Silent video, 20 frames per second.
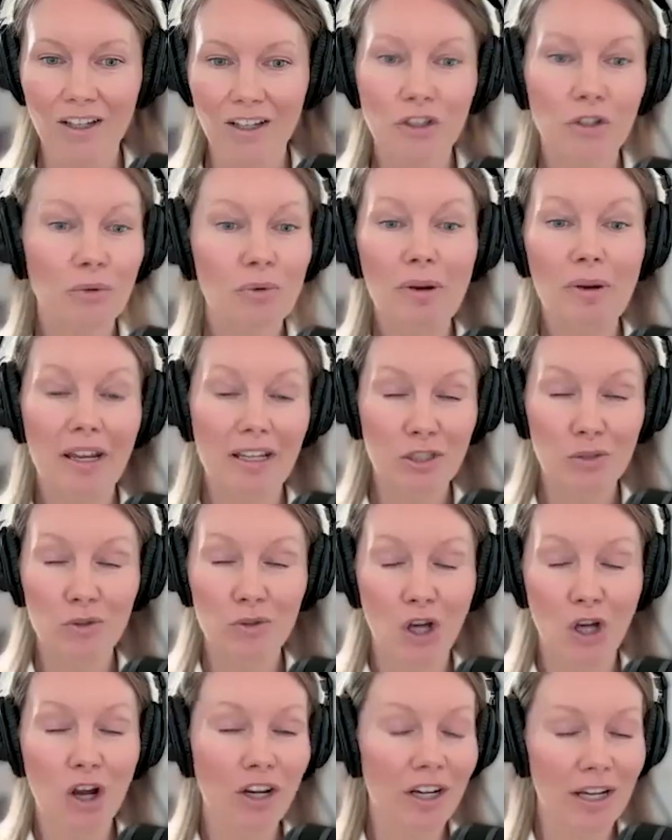Yeah.
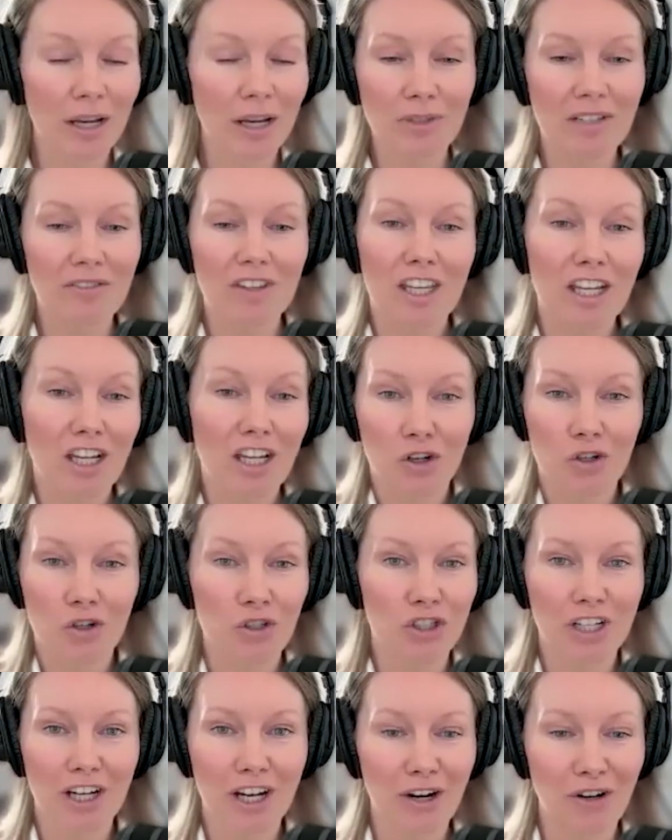As you were talking, I was even thinking
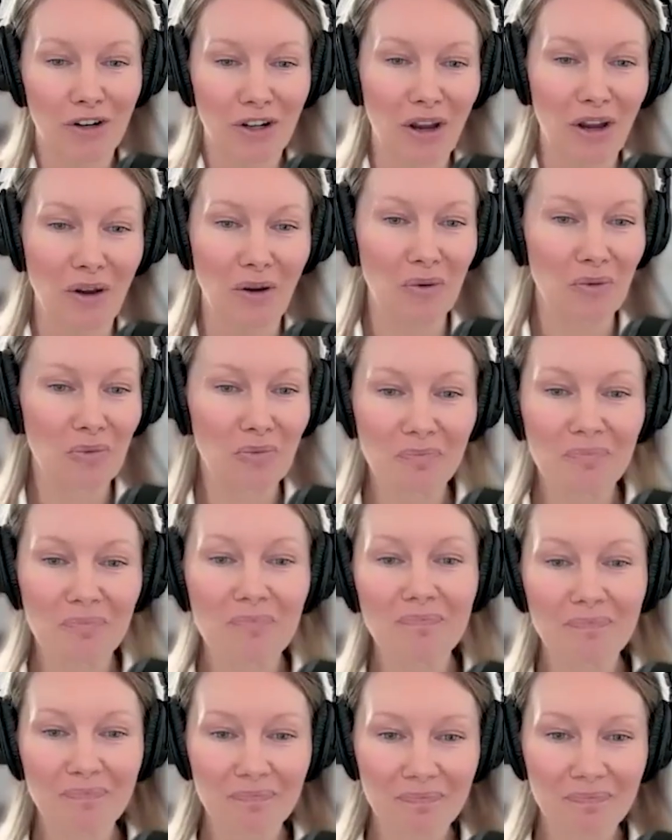urgent care to go.